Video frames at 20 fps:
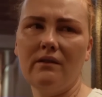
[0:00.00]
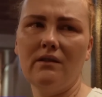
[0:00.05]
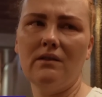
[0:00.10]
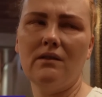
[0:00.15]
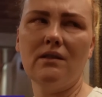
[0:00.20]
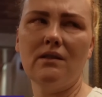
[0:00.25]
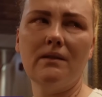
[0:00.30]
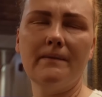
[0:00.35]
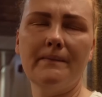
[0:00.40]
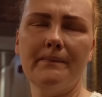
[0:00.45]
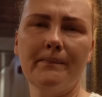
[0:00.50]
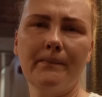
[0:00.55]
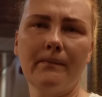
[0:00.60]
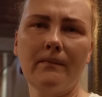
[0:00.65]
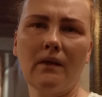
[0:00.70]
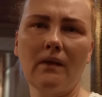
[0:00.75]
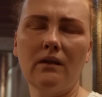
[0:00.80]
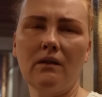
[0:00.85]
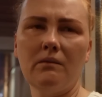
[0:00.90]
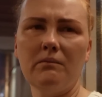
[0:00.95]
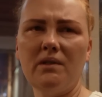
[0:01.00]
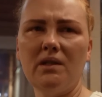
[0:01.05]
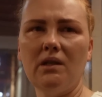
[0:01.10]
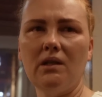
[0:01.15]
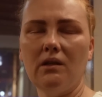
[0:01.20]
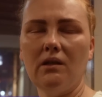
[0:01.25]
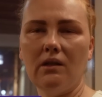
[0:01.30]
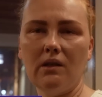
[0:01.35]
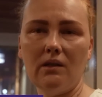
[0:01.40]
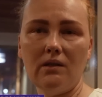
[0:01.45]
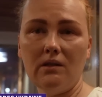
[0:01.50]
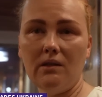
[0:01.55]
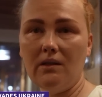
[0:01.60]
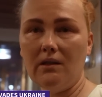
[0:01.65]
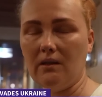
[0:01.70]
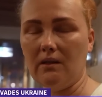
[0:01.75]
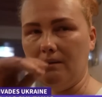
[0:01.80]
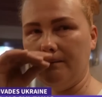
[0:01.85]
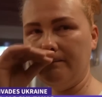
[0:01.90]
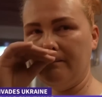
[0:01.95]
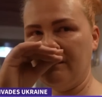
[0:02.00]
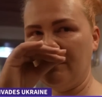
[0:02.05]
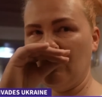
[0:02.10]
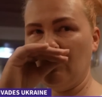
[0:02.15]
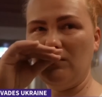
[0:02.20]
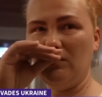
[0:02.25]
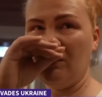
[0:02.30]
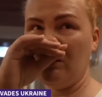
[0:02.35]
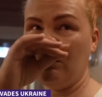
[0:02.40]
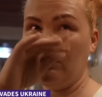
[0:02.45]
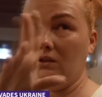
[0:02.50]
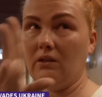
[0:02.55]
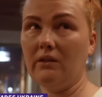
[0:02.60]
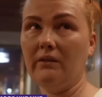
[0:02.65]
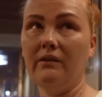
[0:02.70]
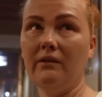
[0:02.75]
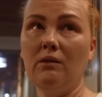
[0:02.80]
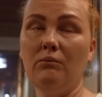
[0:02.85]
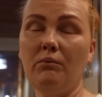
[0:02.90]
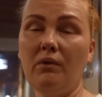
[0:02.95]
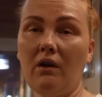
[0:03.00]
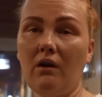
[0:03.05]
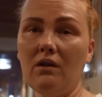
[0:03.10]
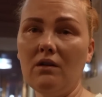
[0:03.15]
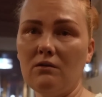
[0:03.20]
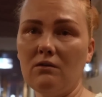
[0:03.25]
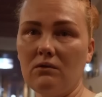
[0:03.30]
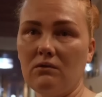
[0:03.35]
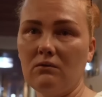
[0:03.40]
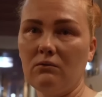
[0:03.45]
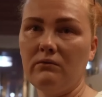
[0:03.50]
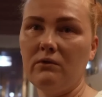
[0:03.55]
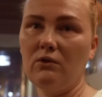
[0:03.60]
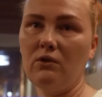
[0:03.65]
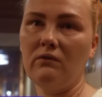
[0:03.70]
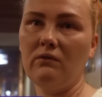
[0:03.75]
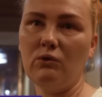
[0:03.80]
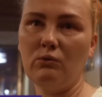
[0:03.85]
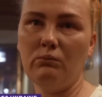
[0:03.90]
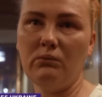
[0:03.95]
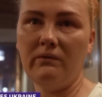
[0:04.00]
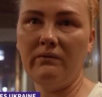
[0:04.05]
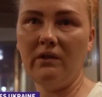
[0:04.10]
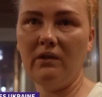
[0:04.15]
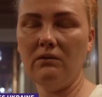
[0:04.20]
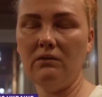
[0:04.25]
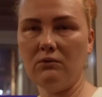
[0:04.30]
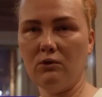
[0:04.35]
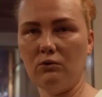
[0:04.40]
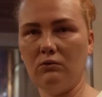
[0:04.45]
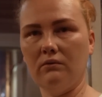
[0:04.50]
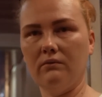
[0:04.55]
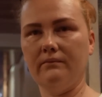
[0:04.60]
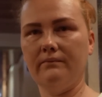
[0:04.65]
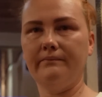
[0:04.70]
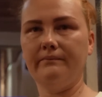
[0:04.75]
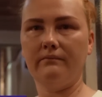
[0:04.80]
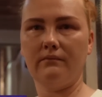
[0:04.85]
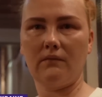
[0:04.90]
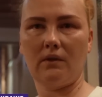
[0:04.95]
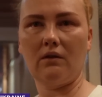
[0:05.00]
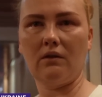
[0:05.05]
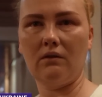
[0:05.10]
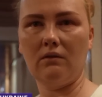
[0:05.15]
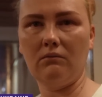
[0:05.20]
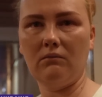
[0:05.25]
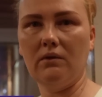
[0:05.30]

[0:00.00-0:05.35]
all of this, to not talk about it, as if everything is fine, as if we just changed our place of